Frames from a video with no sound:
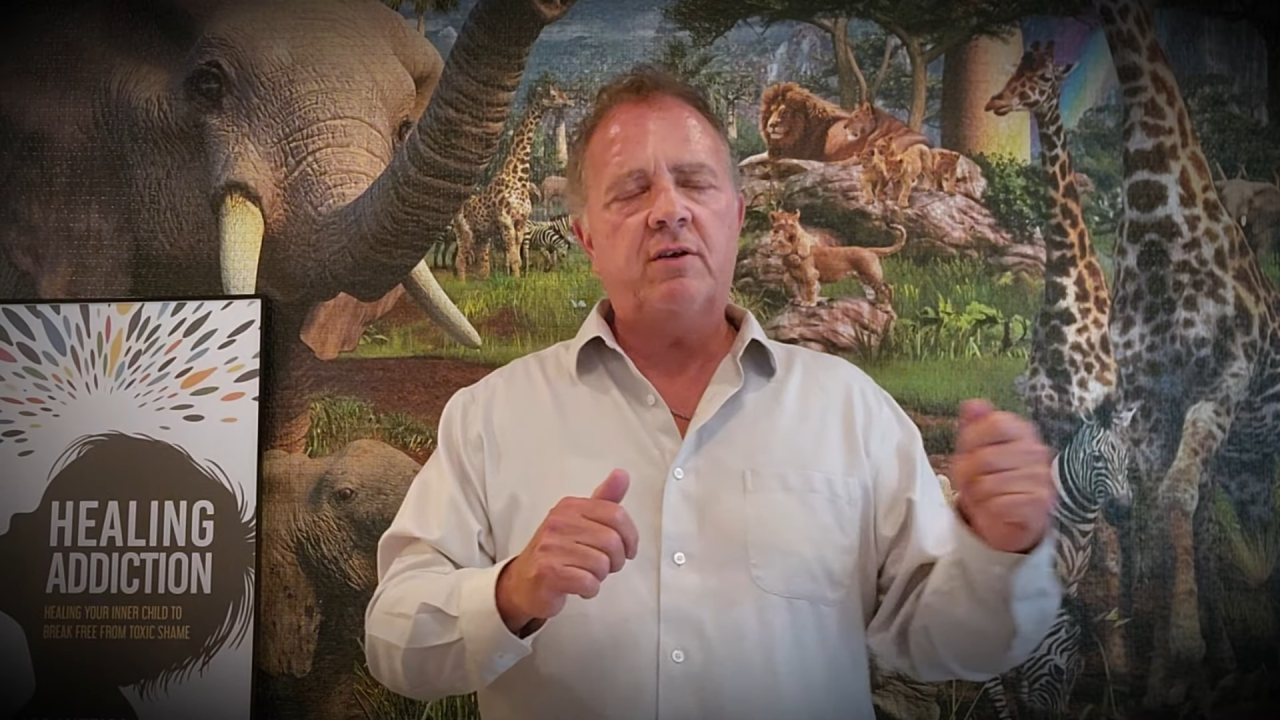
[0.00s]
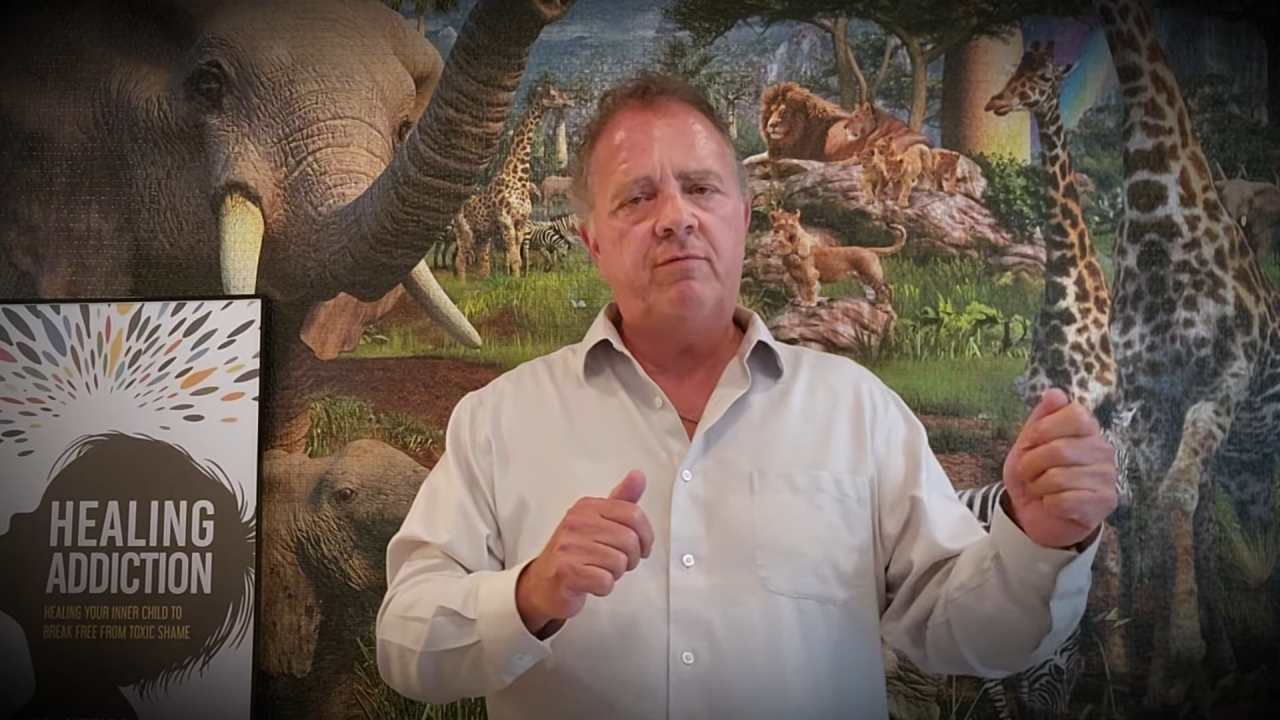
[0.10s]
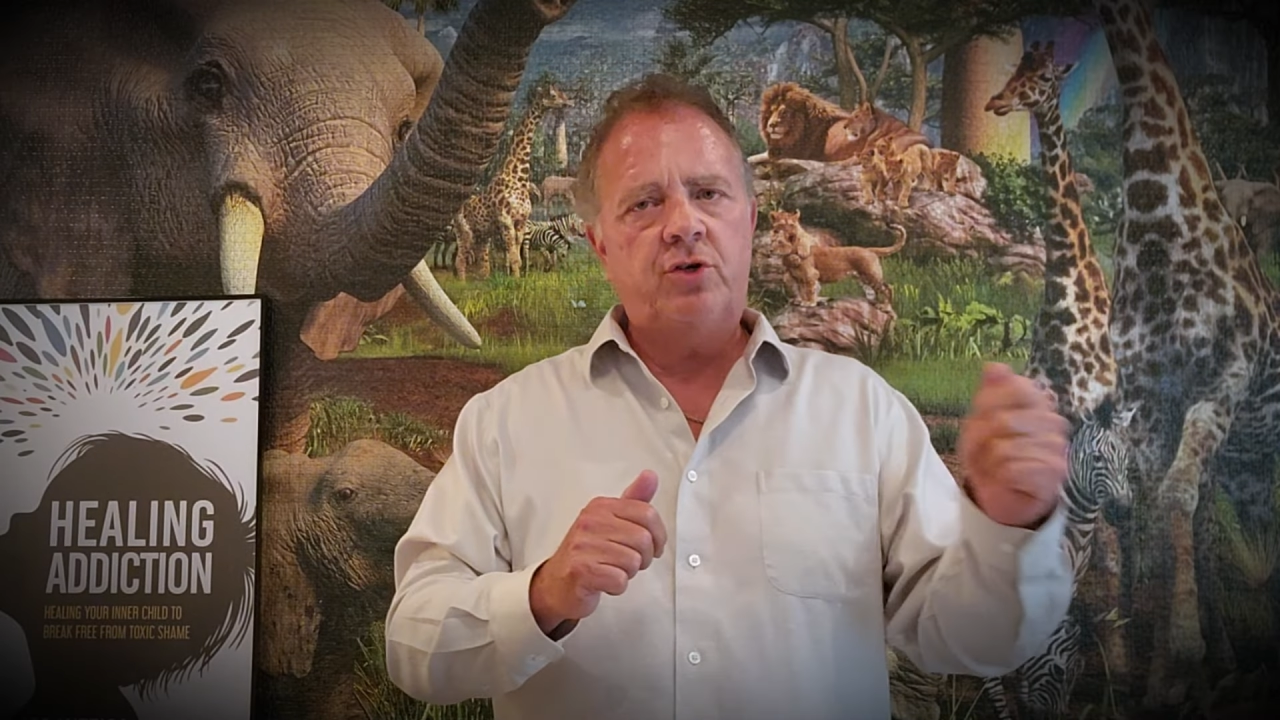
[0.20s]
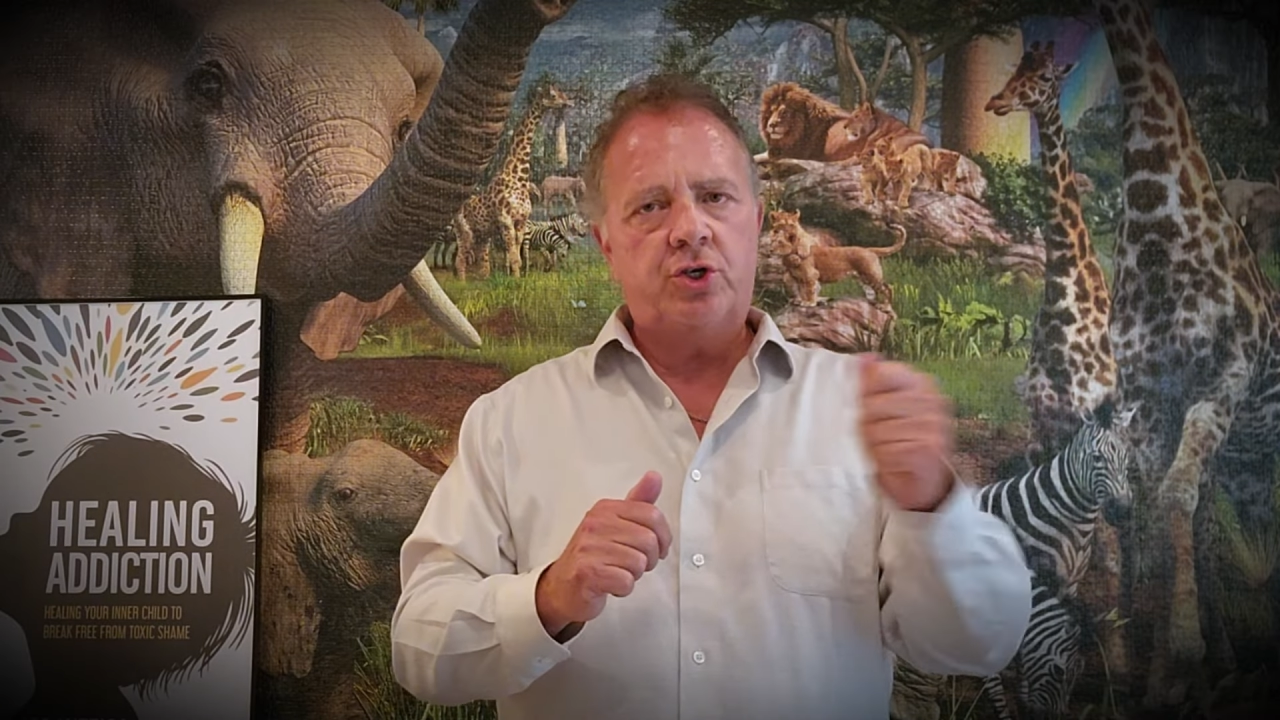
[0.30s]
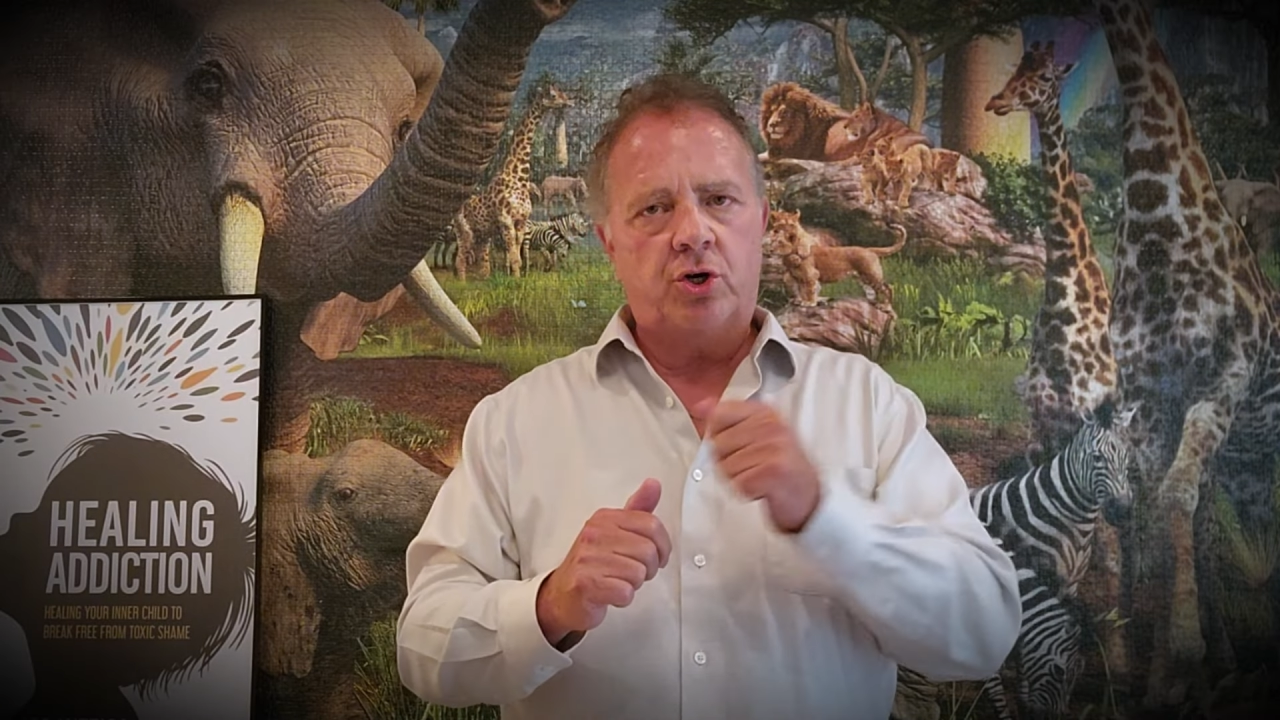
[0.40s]
of
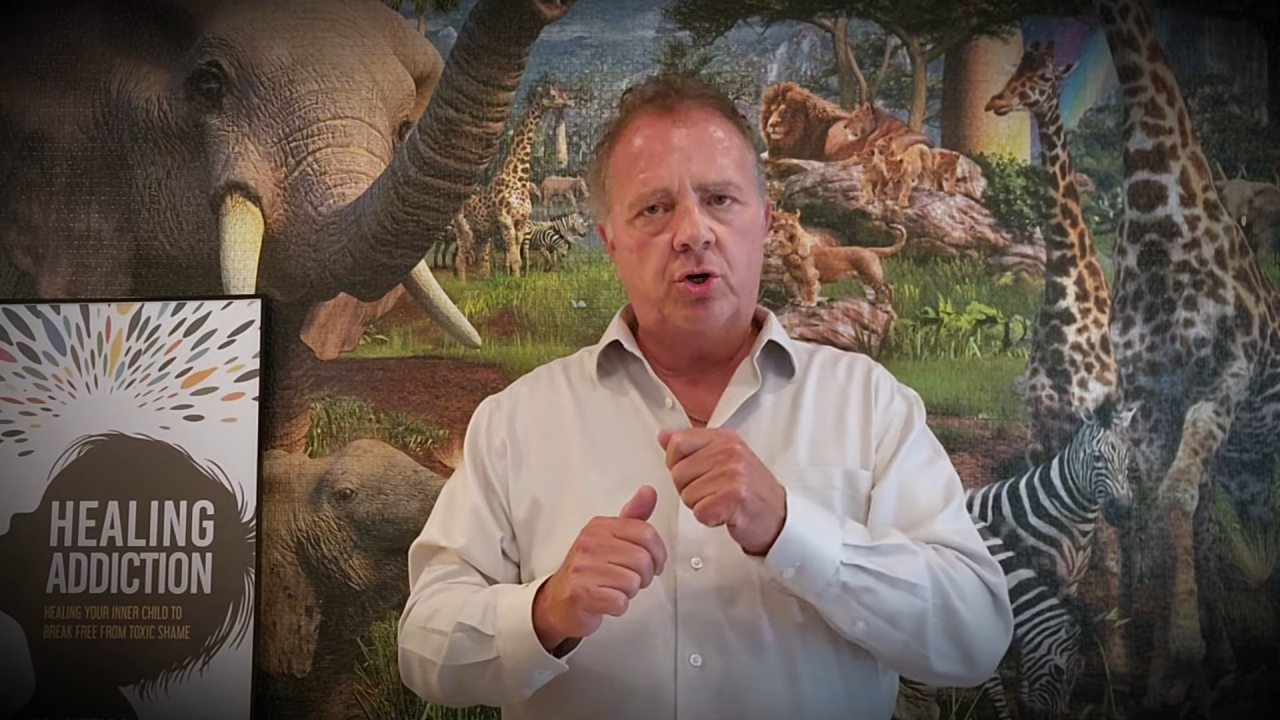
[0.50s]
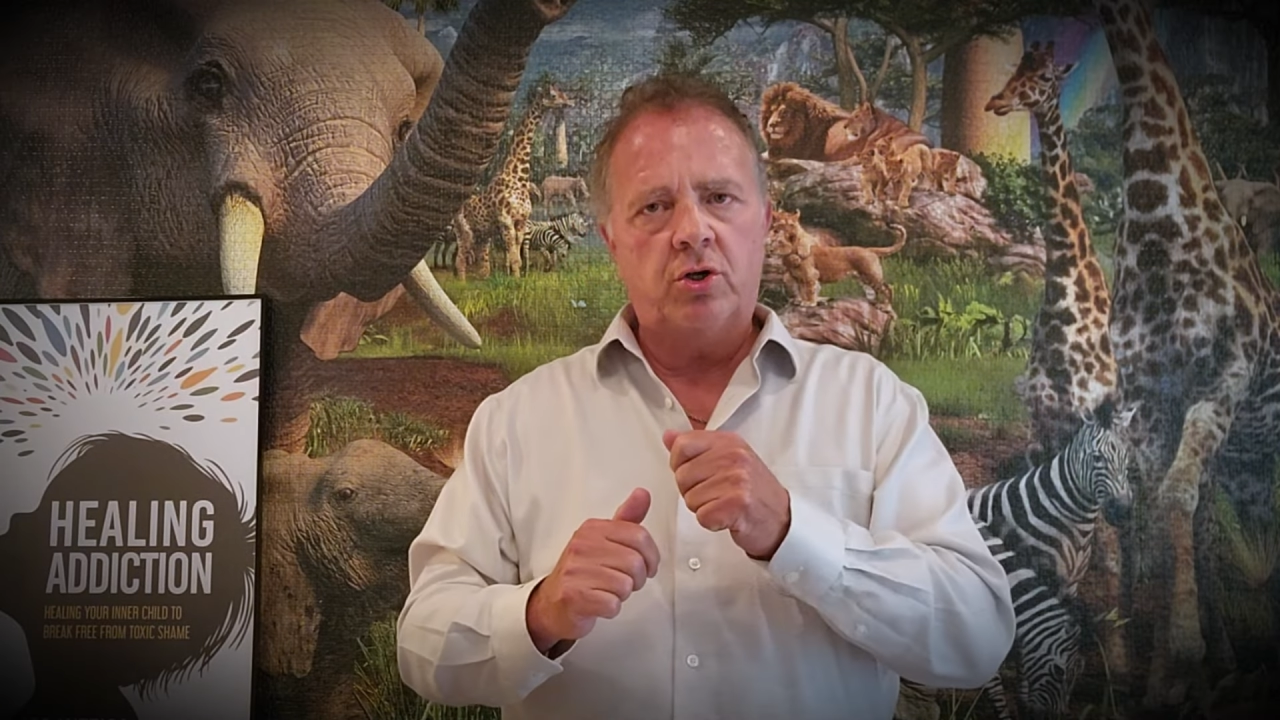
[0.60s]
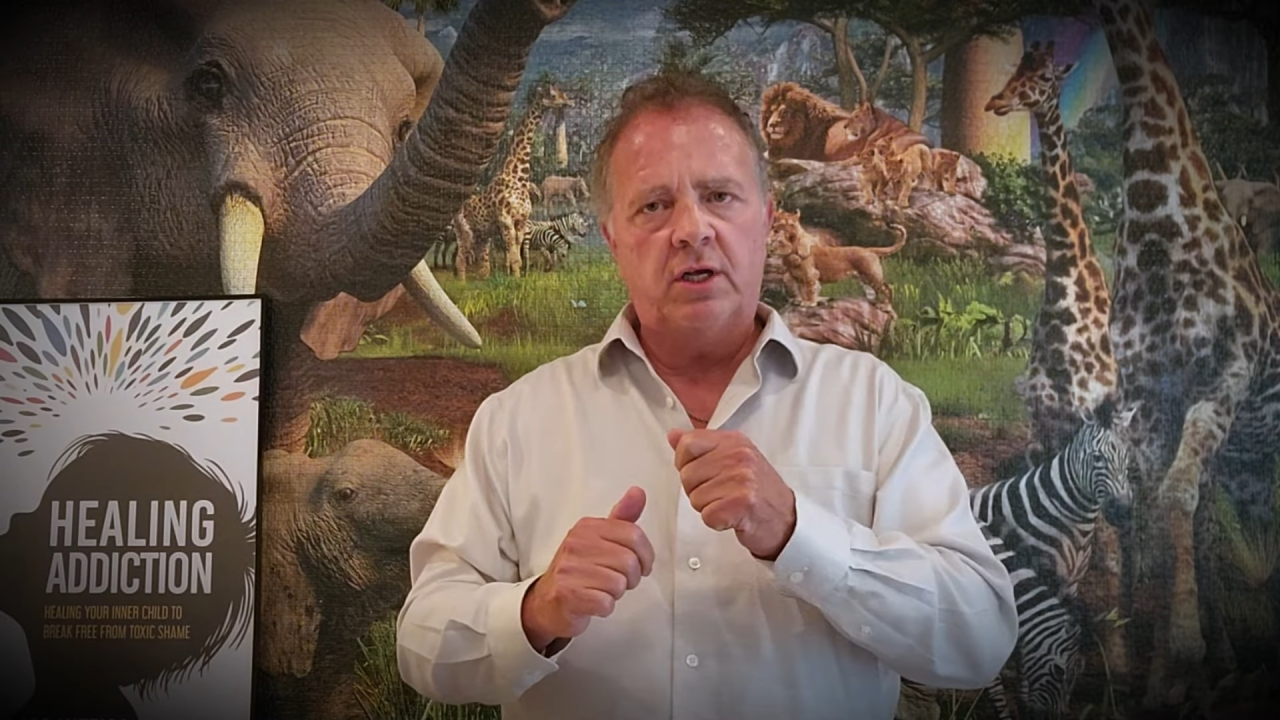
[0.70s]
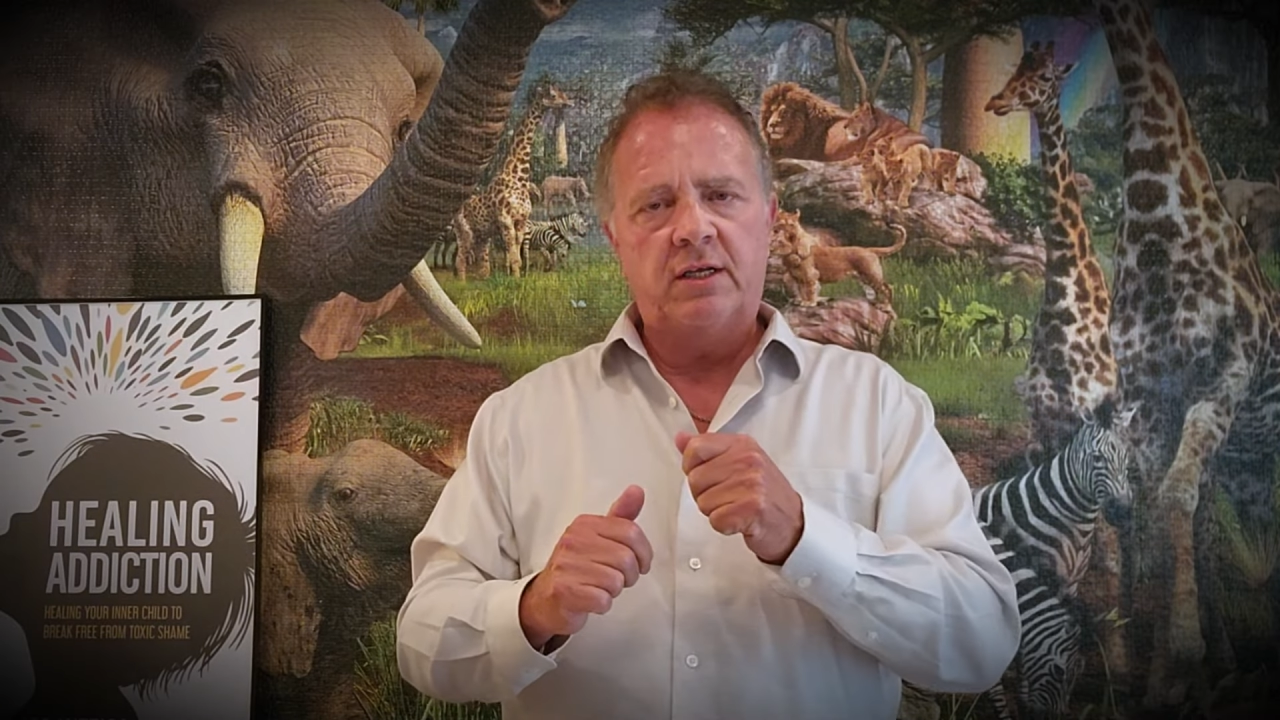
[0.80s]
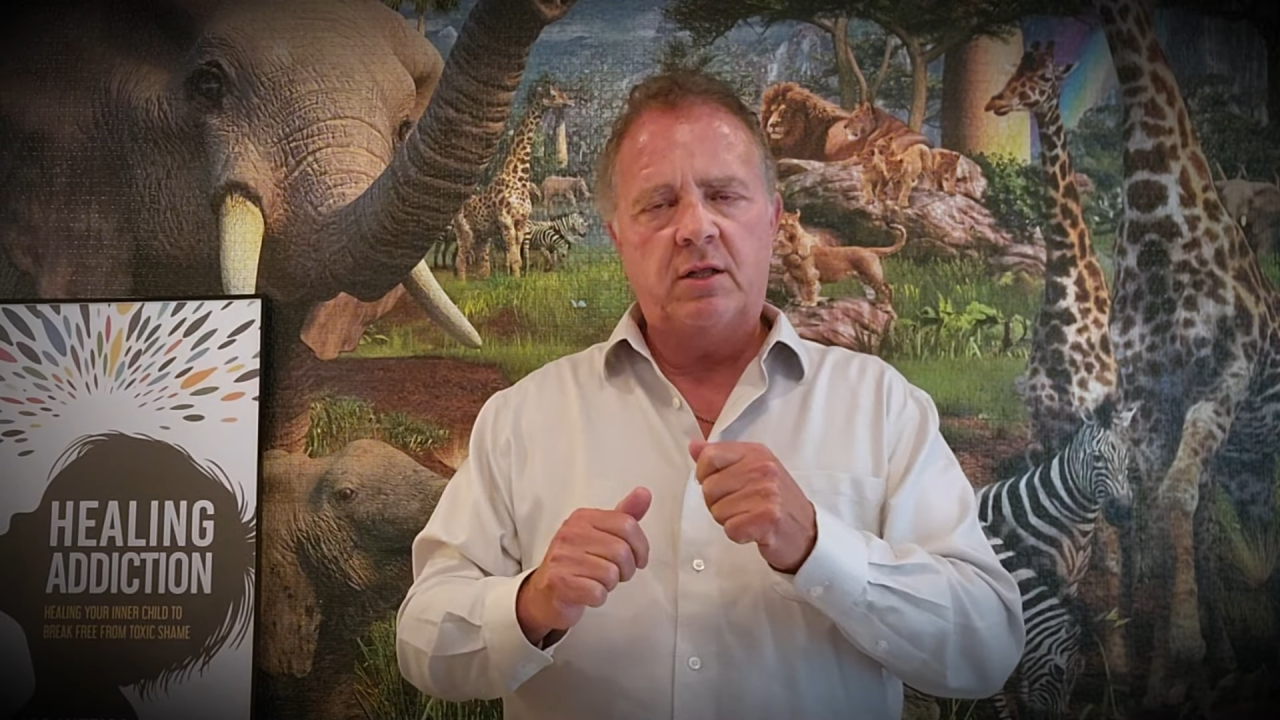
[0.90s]
journaling,